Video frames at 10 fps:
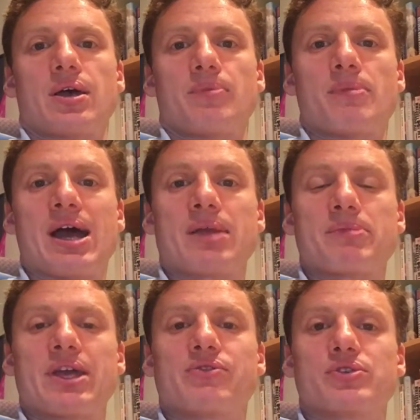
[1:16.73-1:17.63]
a
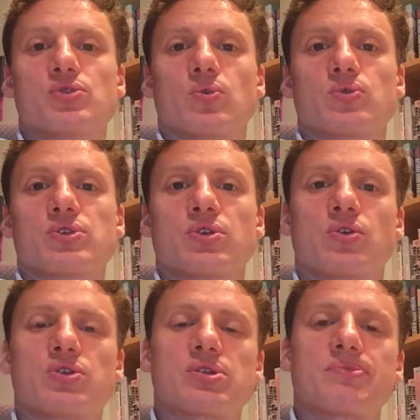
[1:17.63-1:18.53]
man-made resource,
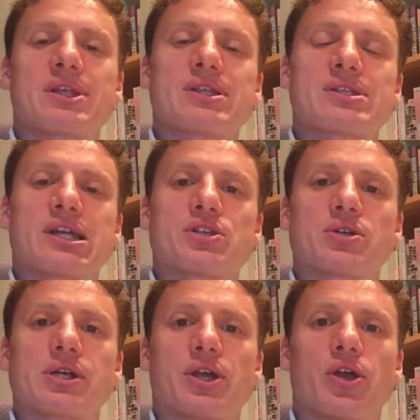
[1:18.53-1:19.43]
not something that's
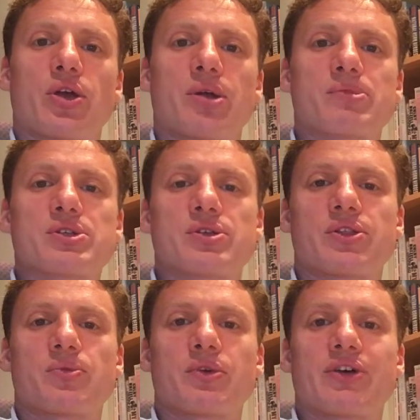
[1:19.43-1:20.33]
naturally occurring, but
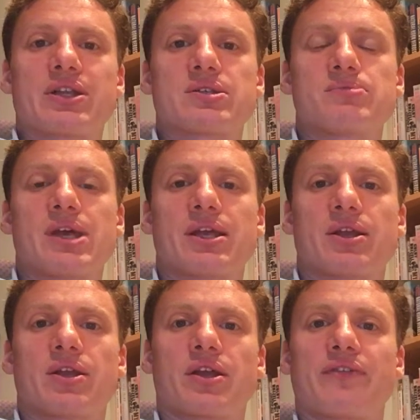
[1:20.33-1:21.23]
something we've had to
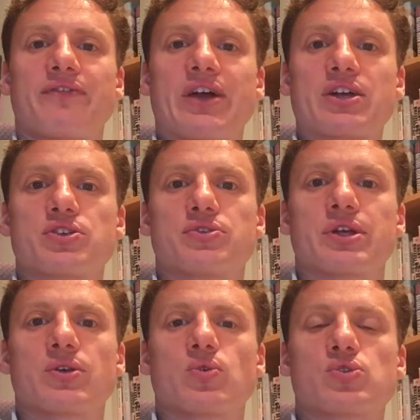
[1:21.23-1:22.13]
make, like a
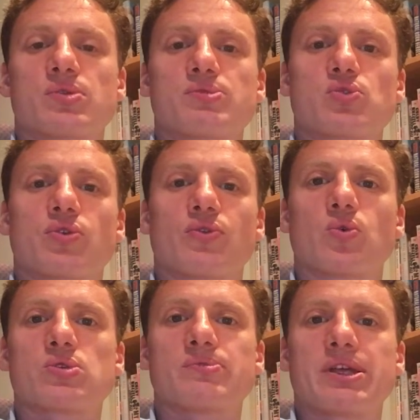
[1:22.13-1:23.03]
factory or some sort of
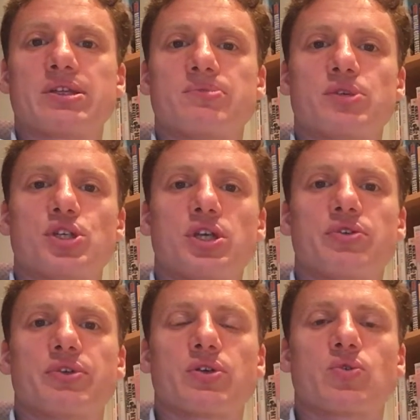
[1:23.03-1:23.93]
automated
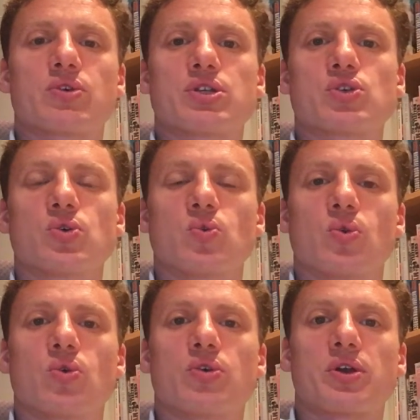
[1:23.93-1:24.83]
machinery or a
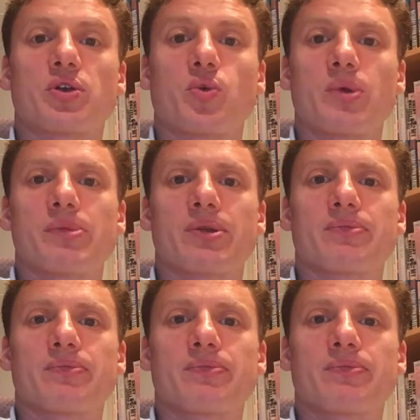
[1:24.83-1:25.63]
tool or an equipment.